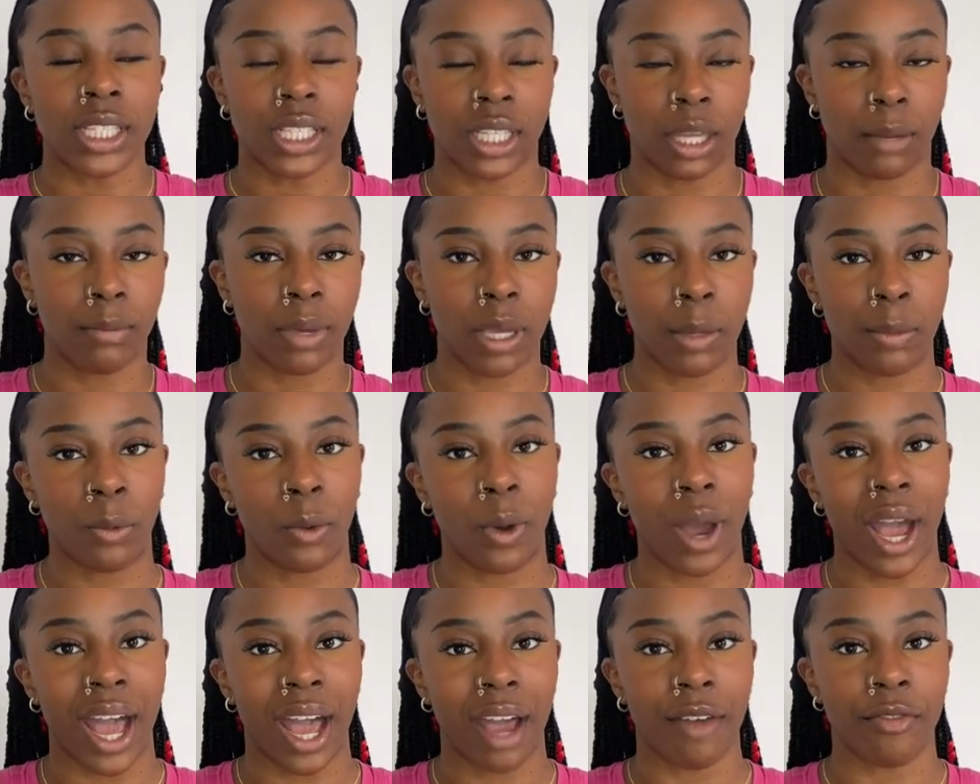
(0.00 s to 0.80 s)
Some
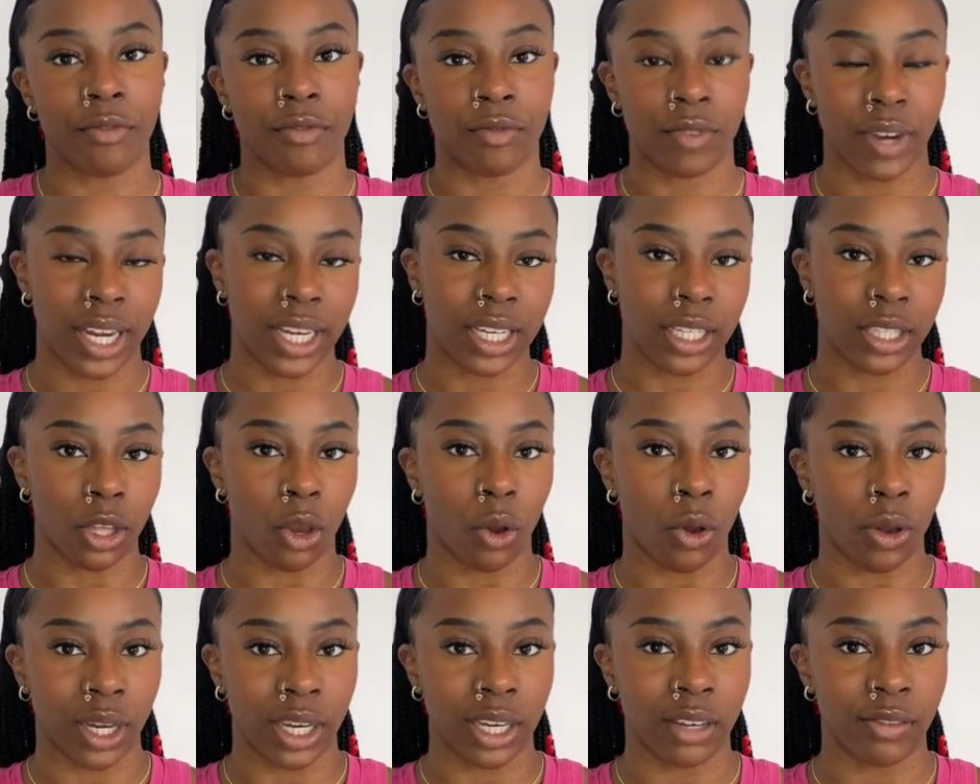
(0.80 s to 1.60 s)
people have read
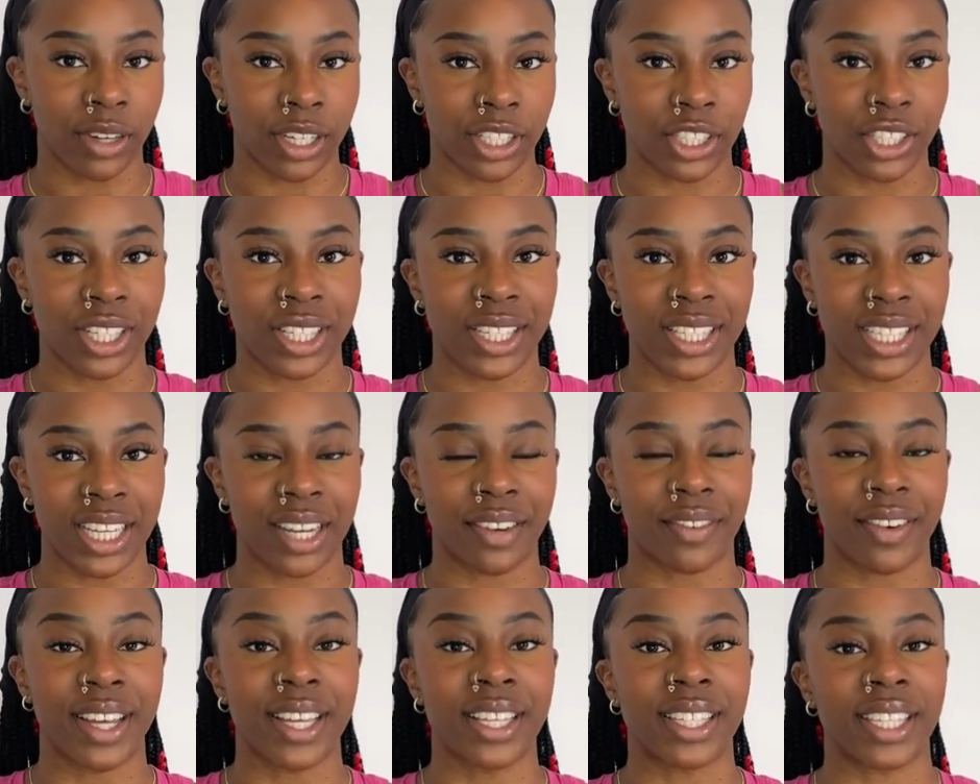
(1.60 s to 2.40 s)
the Ollie Richards
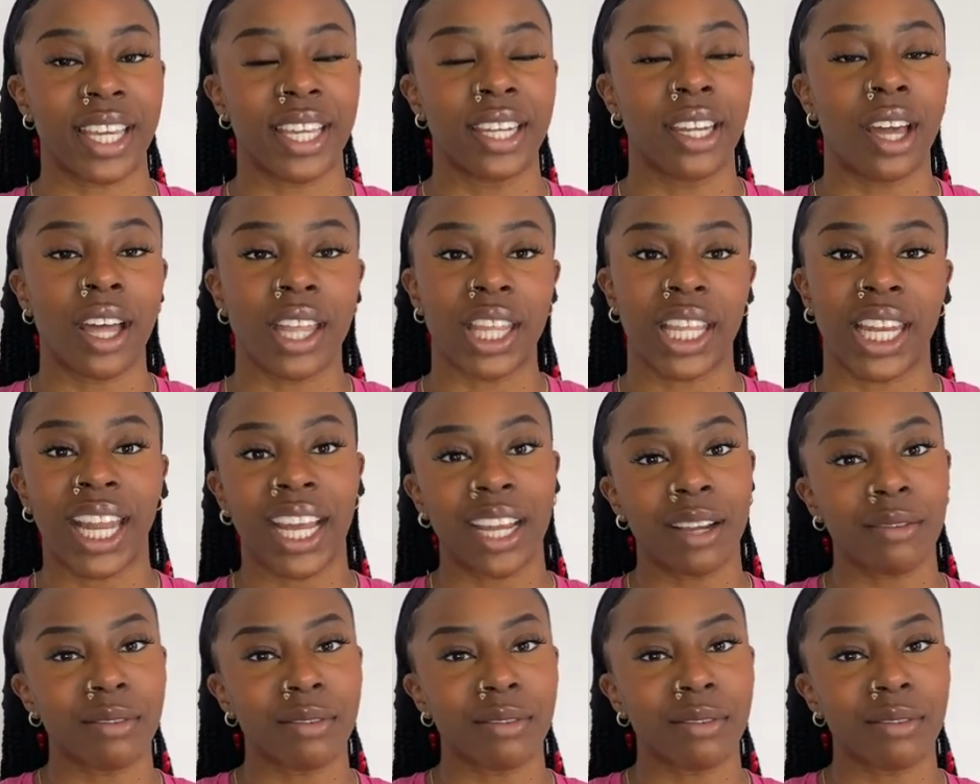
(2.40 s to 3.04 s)
series in other